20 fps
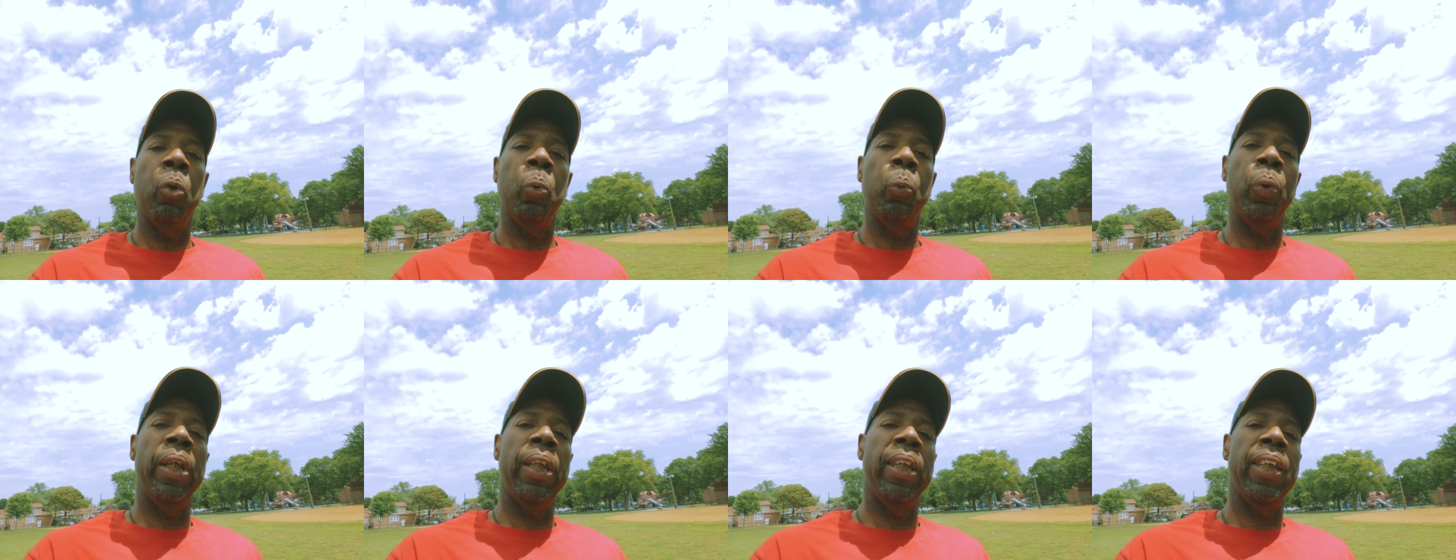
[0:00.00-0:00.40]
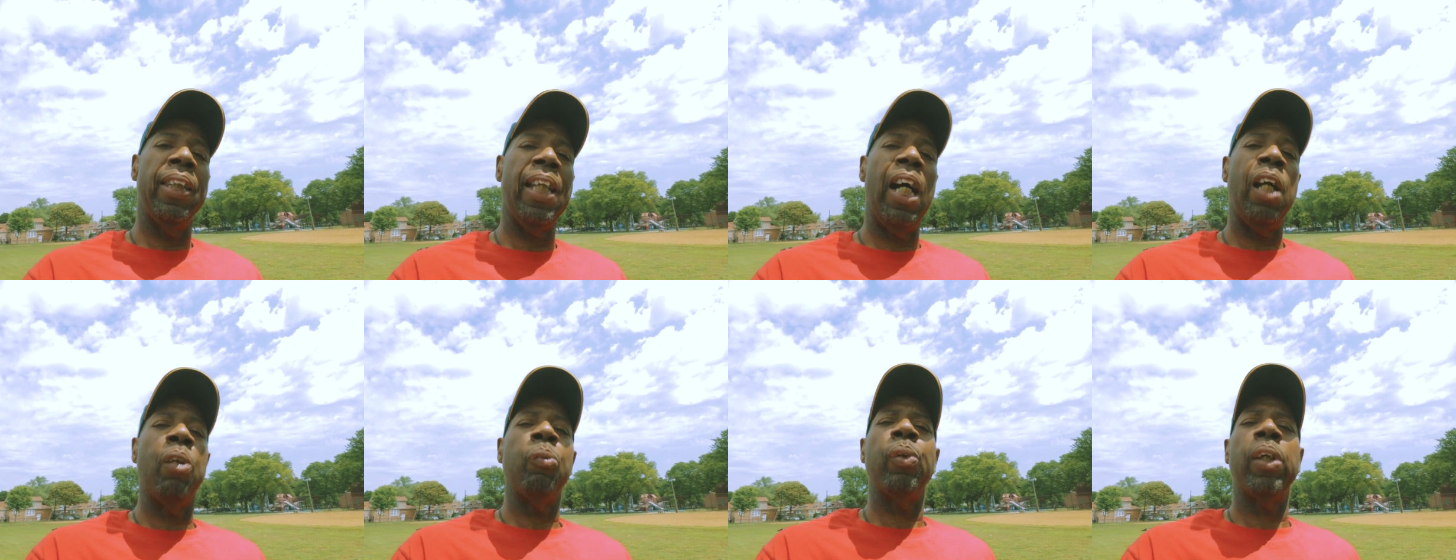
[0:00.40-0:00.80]
with
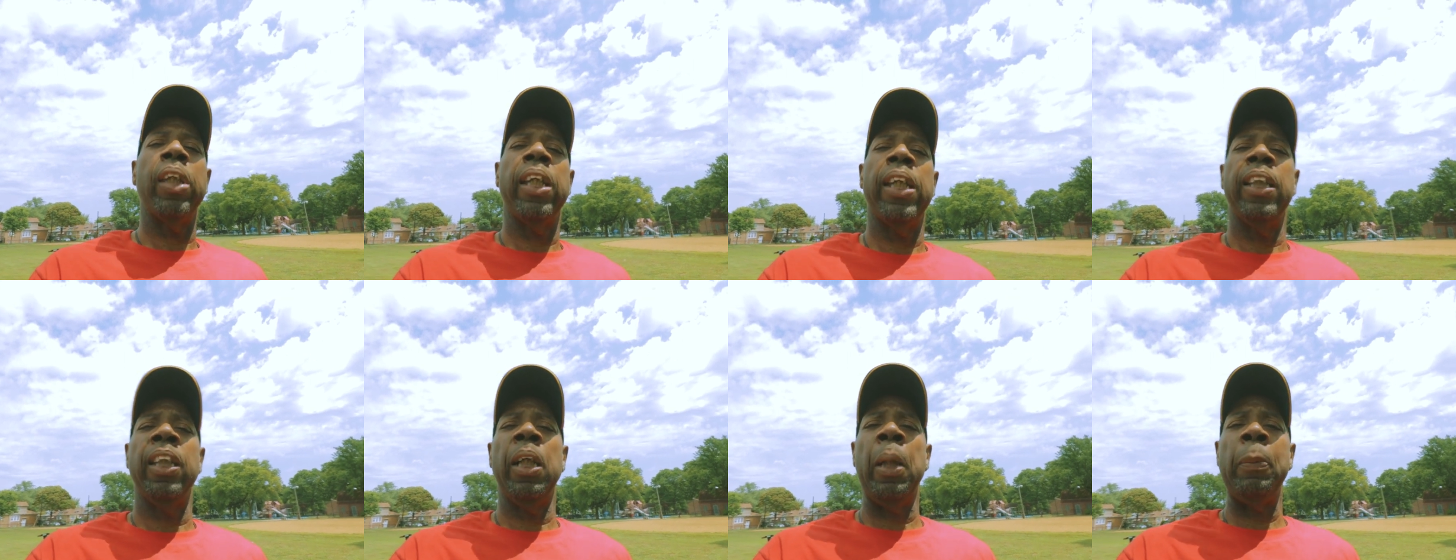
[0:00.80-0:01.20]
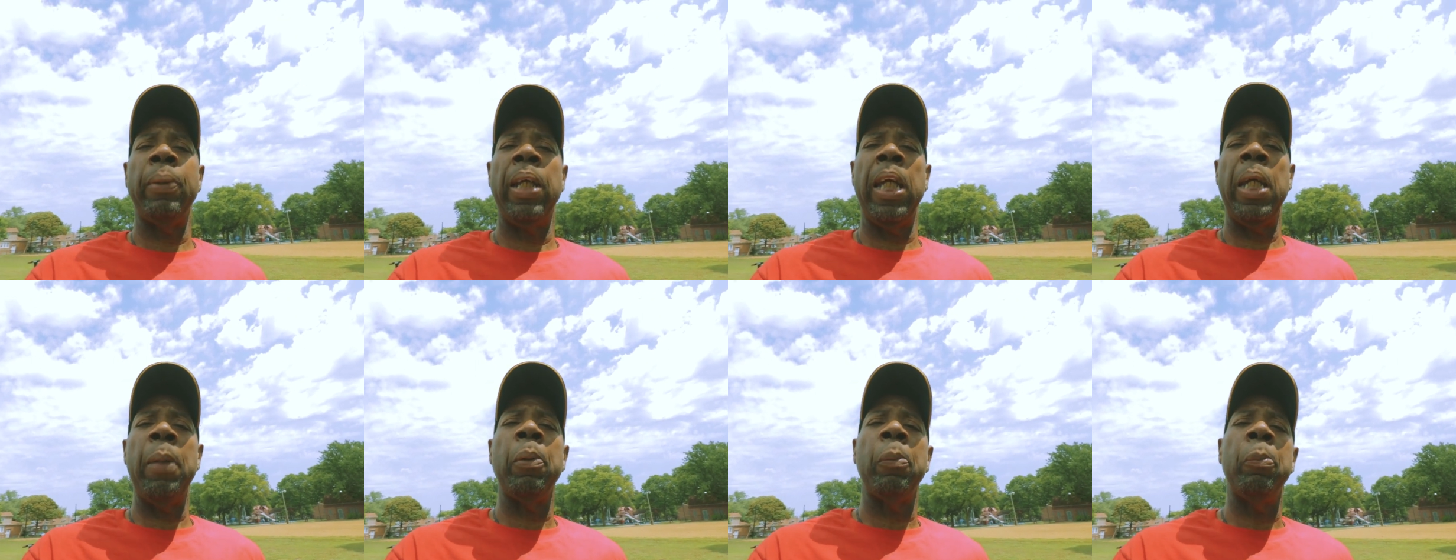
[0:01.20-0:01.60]
not really an
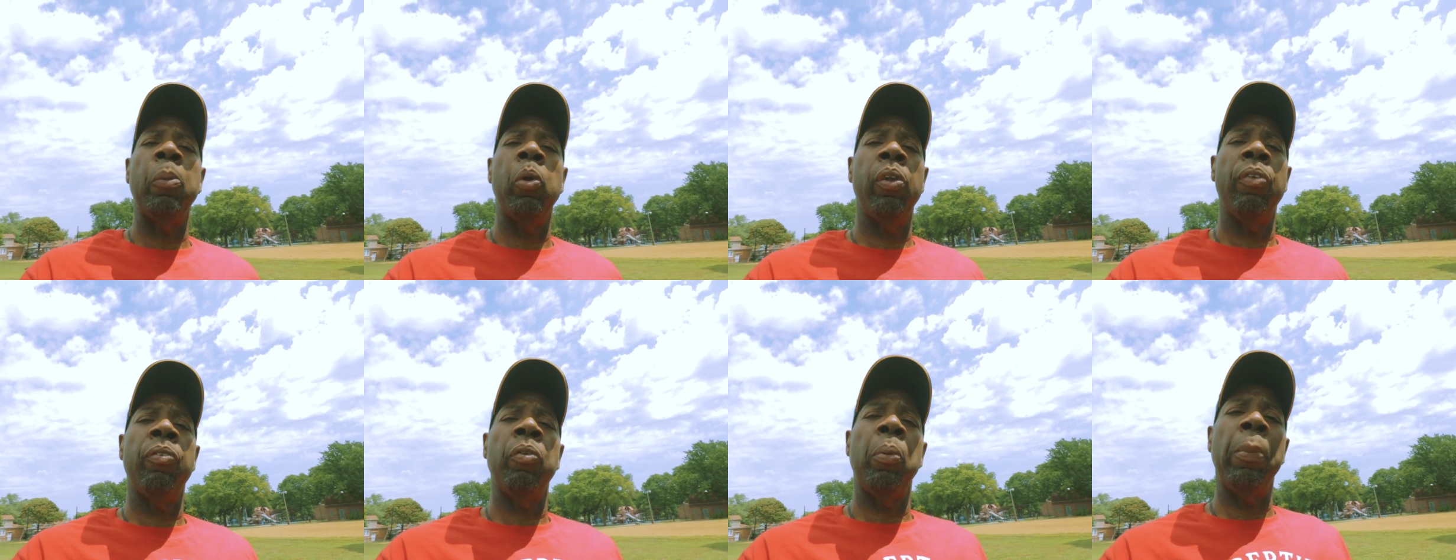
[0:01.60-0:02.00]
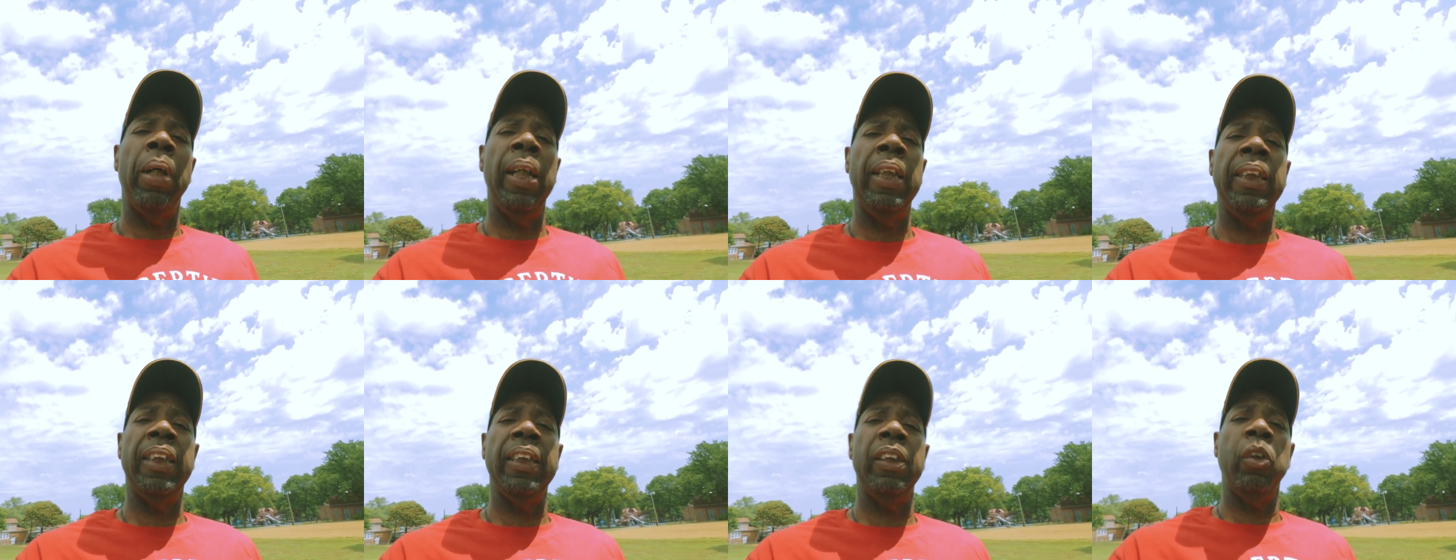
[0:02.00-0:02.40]
update, but more
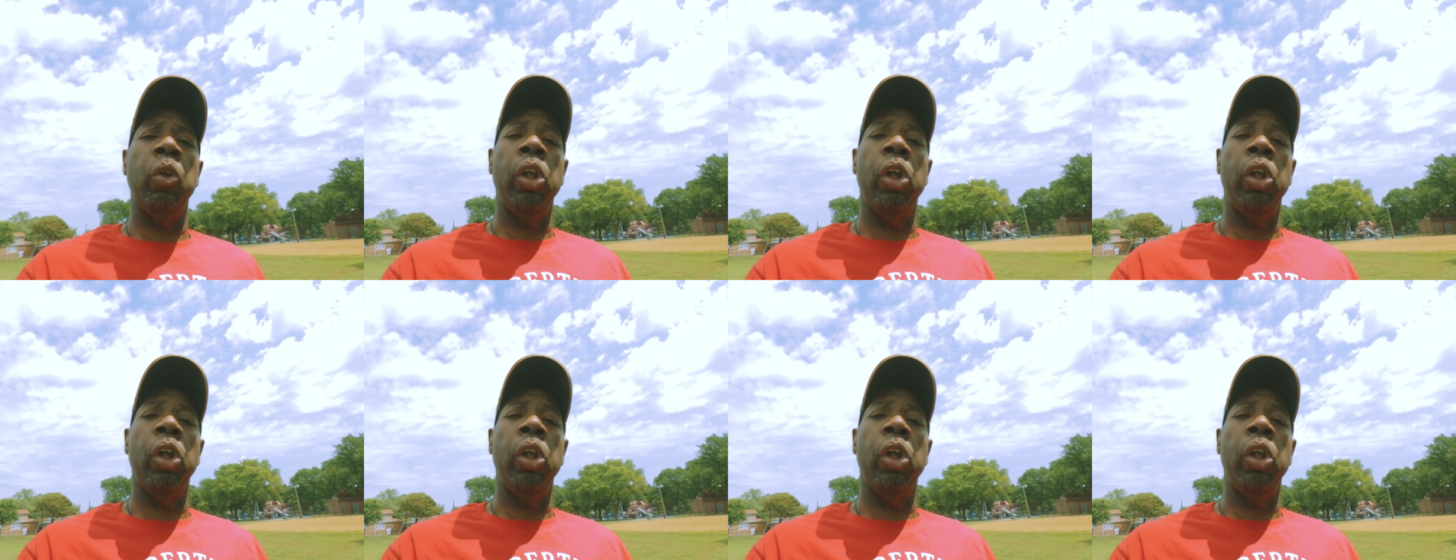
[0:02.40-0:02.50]
information